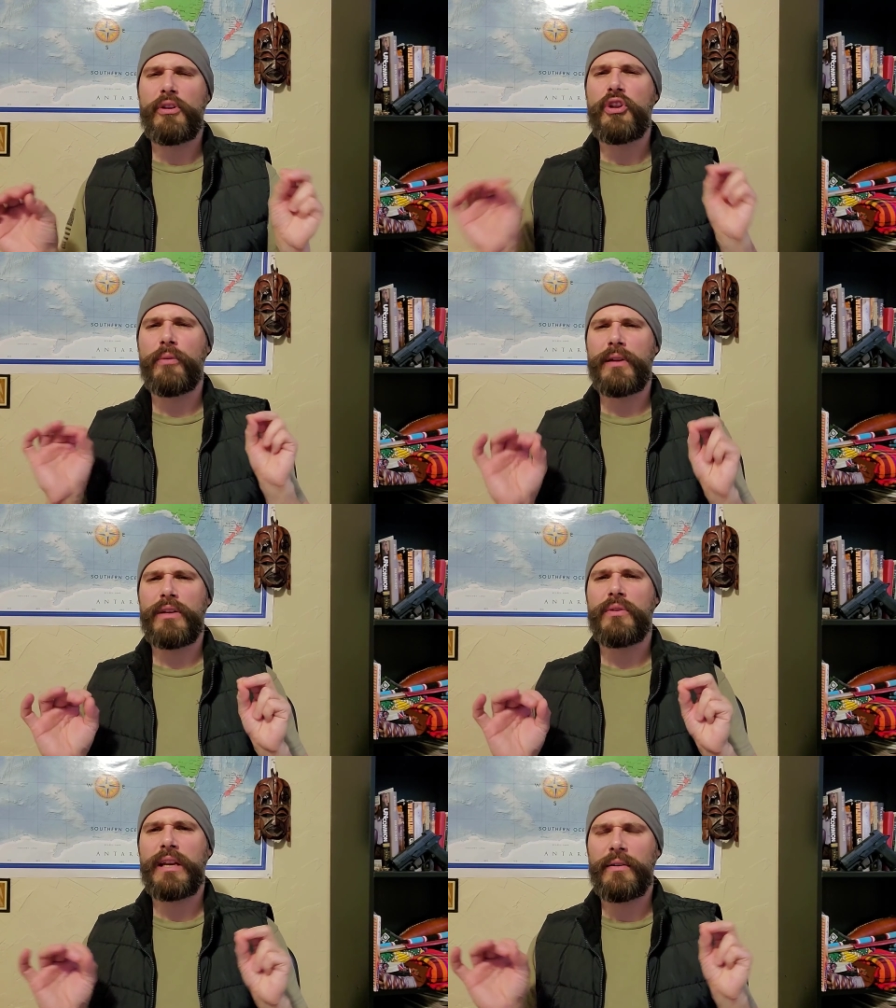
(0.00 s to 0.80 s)
Nobody
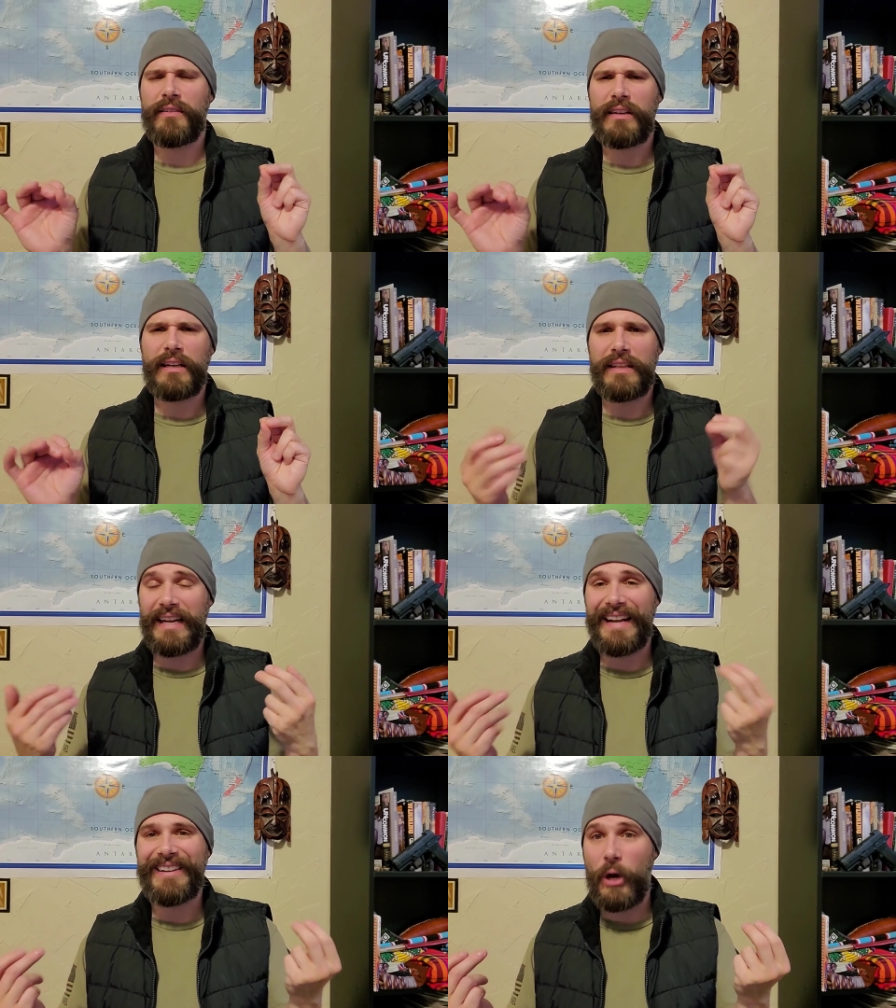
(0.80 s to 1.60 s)
who carries a gun that
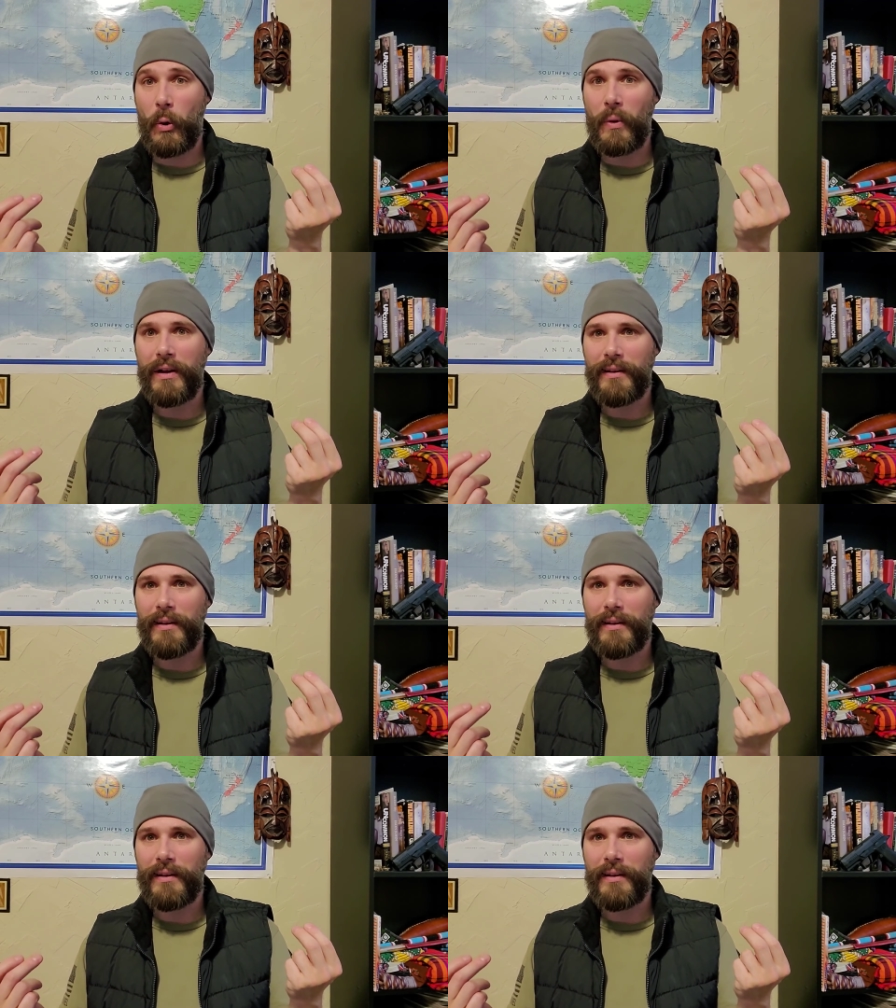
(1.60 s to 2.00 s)
I know